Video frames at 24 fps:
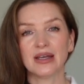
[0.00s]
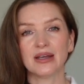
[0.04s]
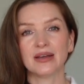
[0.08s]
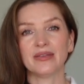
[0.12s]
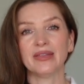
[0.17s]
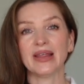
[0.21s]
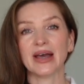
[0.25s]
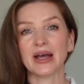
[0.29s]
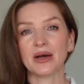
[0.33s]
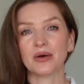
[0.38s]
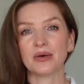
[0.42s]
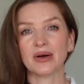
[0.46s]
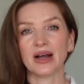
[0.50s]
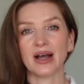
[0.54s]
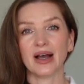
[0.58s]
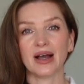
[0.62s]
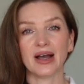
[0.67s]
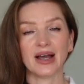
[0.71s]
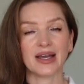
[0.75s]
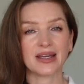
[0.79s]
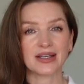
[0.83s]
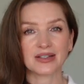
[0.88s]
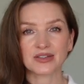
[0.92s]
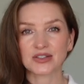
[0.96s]
Now,
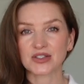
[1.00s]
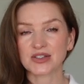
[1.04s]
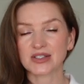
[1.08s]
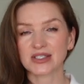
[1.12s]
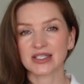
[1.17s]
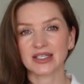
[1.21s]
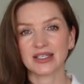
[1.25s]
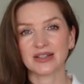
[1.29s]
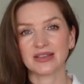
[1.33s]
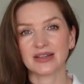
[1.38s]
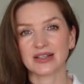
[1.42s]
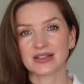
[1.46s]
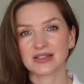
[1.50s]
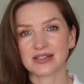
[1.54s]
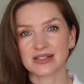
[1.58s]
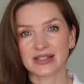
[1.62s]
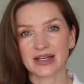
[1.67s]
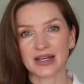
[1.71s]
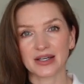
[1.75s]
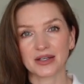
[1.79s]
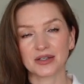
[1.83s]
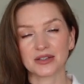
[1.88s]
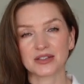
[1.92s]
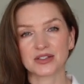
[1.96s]
I understand that
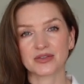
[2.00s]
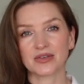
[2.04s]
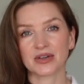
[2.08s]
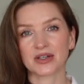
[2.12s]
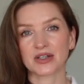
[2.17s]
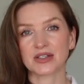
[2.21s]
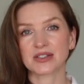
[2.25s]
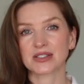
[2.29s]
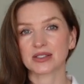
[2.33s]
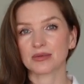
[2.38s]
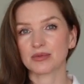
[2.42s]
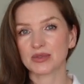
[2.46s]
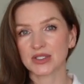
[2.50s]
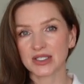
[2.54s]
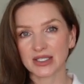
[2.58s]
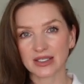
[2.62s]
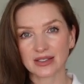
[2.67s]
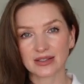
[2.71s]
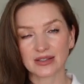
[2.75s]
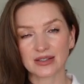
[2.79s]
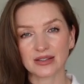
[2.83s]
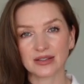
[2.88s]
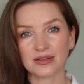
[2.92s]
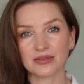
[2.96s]
style is very
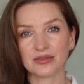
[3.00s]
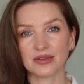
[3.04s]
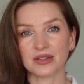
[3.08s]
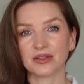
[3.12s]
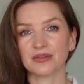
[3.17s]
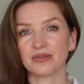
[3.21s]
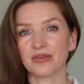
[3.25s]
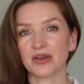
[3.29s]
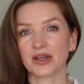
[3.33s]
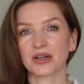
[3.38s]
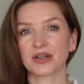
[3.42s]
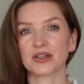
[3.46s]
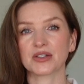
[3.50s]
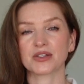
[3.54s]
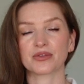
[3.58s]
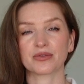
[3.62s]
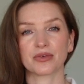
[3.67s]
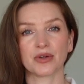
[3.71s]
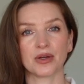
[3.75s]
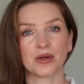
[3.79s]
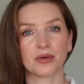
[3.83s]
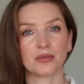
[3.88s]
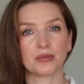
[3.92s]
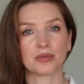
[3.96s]
subjective. It varies
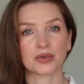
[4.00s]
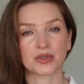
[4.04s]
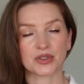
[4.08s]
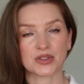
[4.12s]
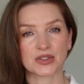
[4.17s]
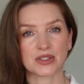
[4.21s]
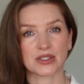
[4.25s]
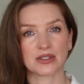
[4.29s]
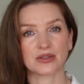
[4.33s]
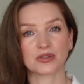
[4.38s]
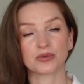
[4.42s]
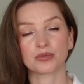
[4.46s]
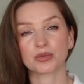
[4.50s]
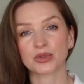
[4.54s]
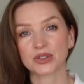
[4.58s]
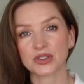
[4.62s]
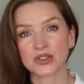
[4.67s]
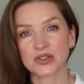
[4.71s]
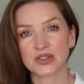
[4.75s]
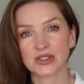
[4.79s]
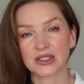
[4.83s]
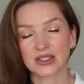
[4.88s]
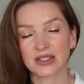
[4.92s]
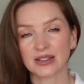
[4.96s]
from person to
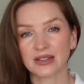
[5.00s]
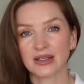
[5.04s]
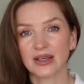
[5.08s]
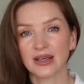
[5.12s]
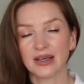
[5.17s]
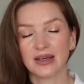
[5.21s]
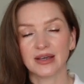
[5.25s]
person.